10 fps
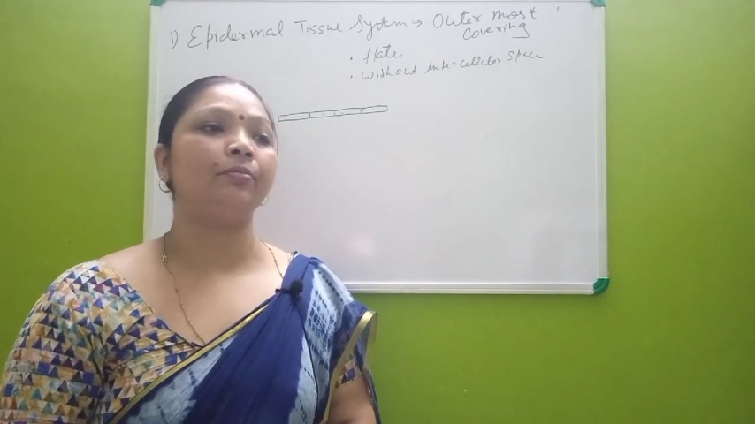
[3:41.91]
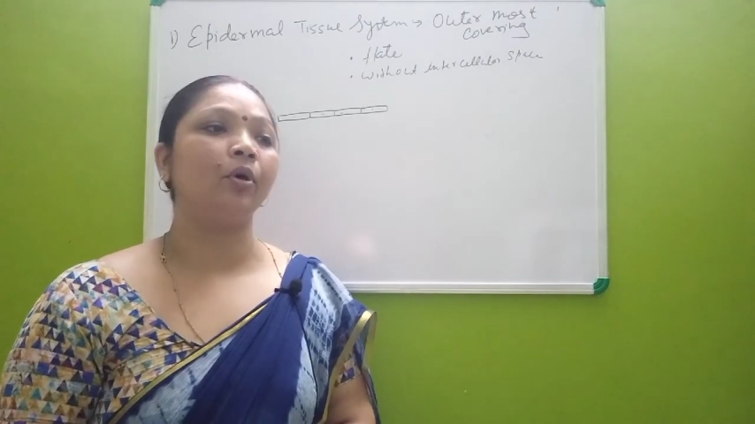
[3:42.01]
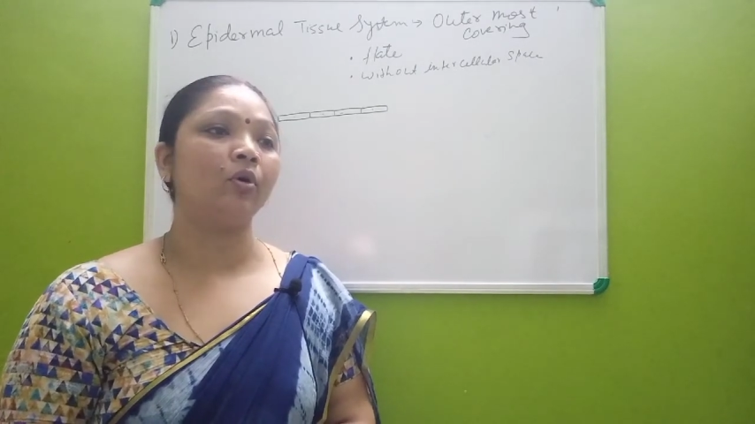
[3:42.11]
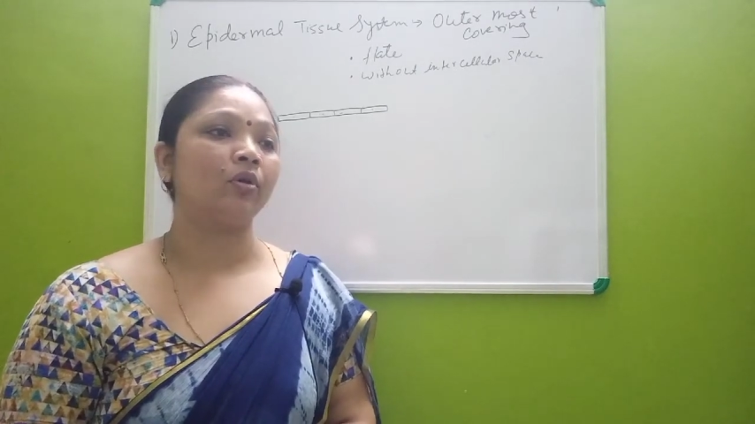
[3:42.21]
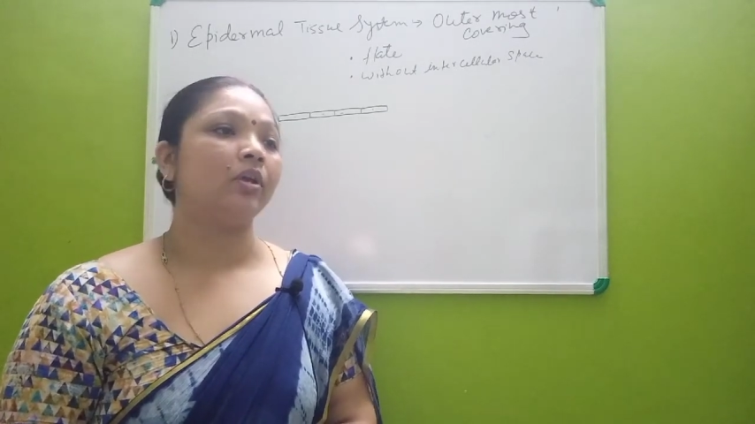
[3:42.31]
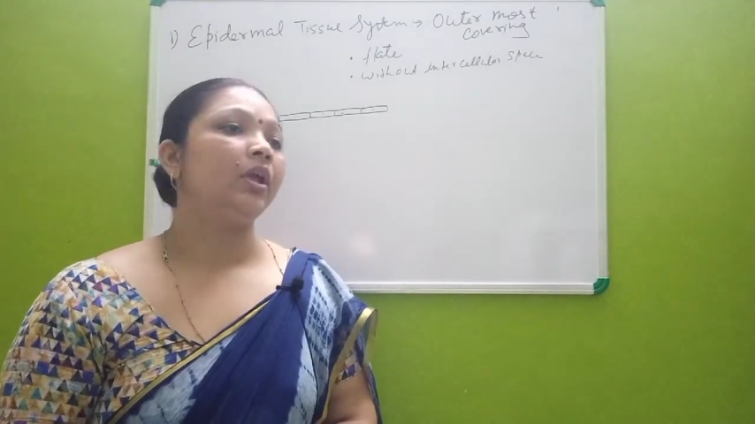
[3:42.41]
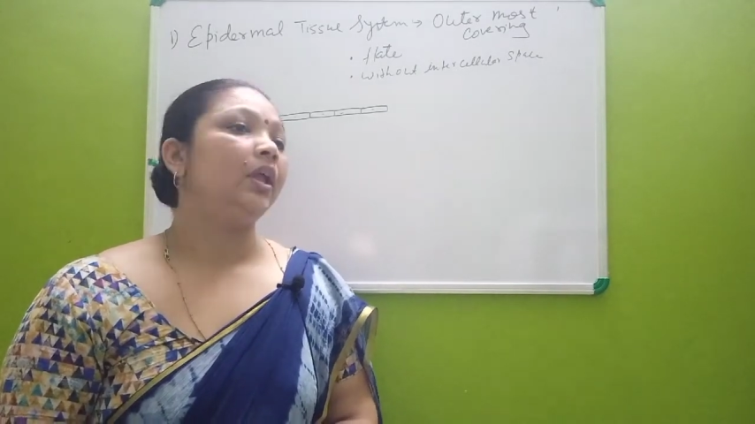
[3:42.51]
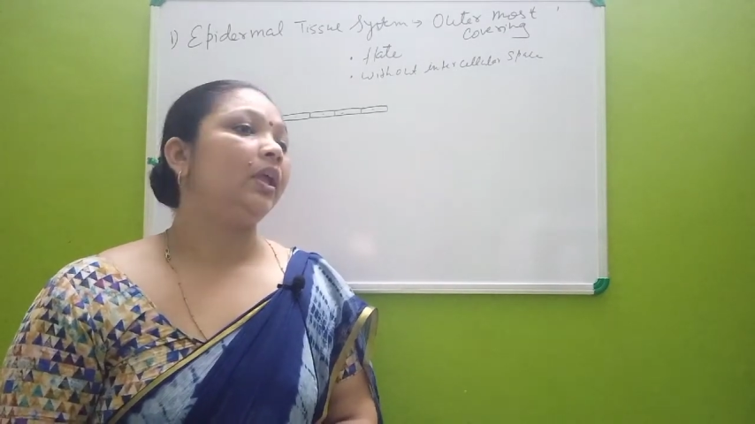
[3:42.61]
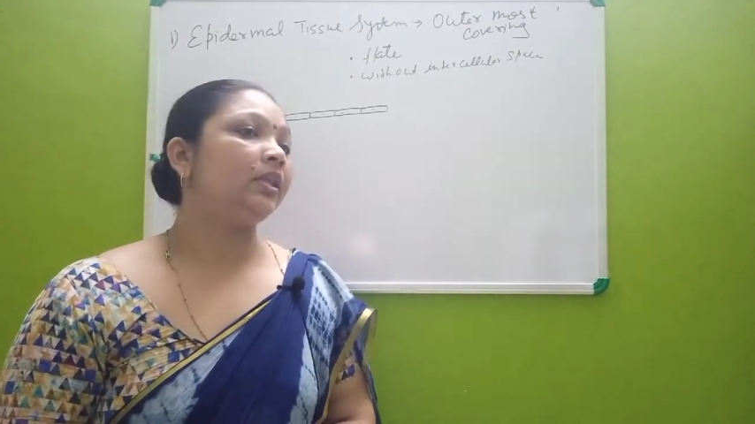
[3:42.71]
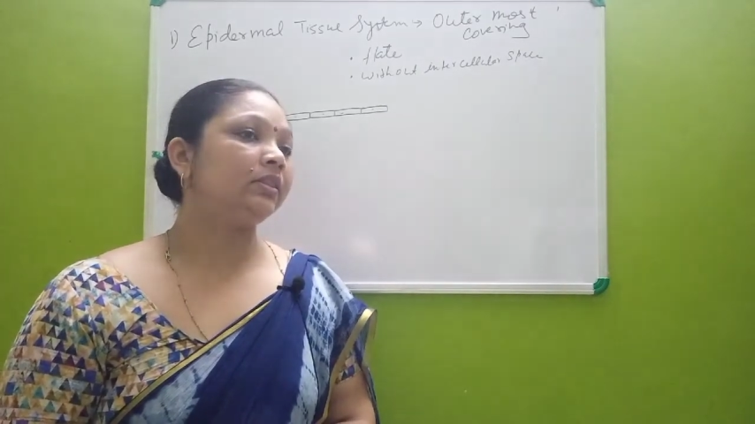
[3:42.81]
pore
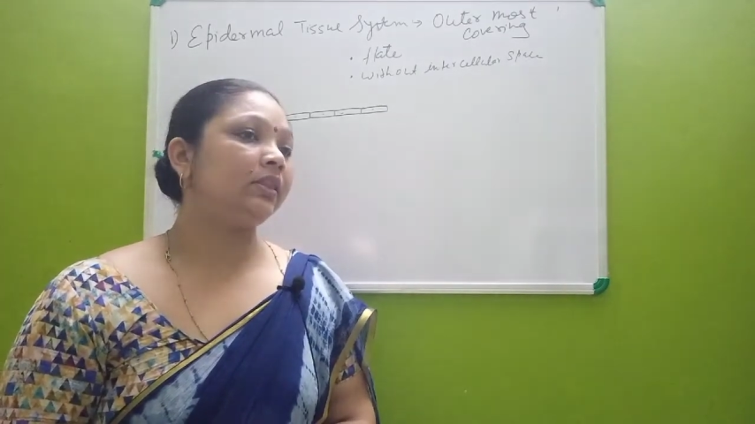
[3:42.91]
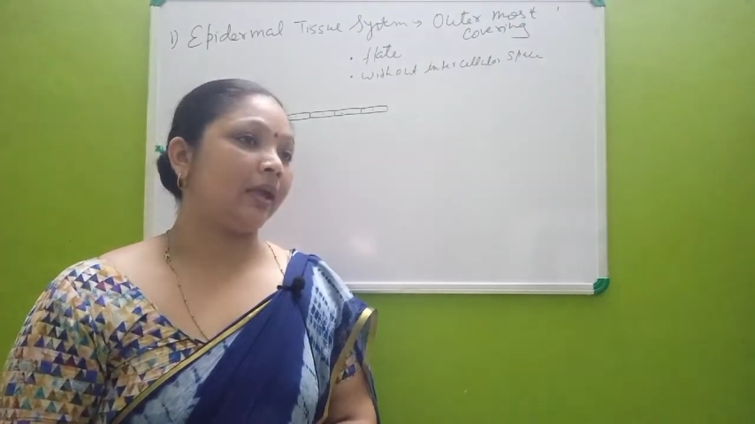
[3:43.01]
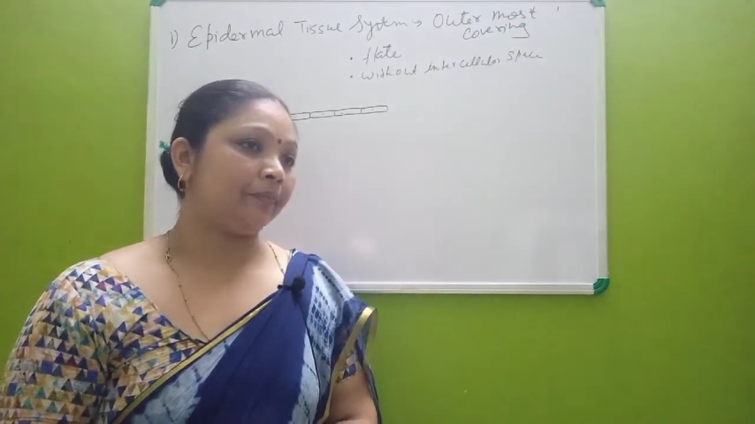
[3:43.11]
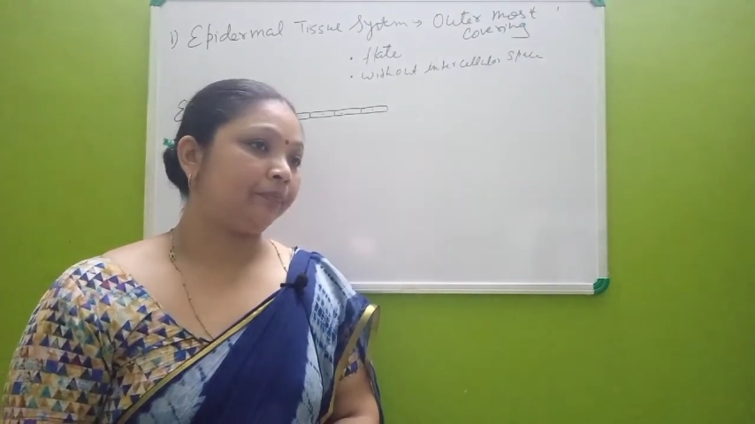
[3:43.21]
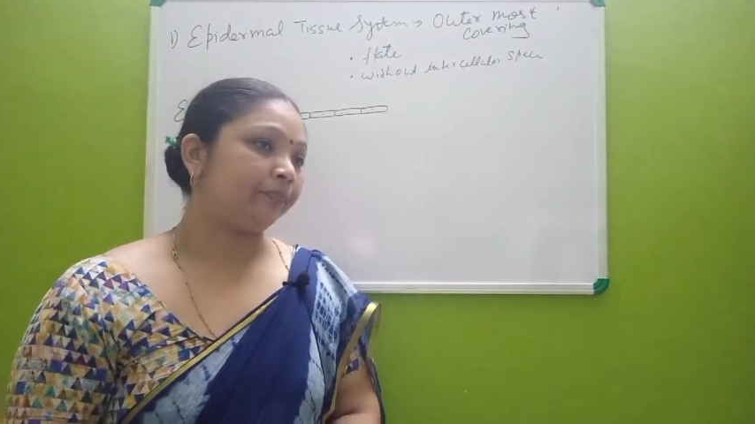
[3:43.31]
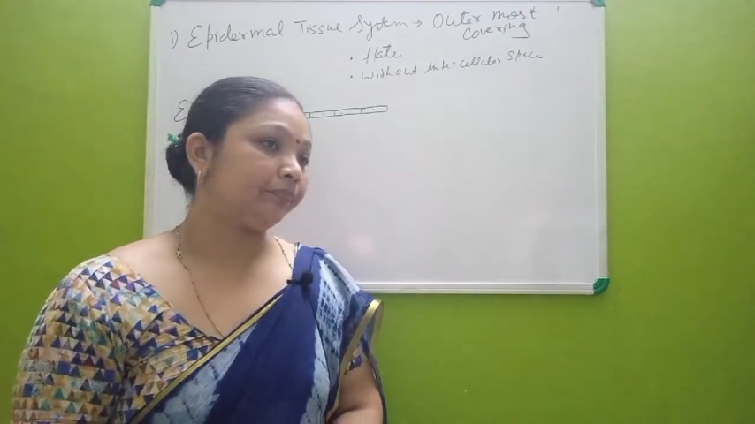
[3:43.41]
in them.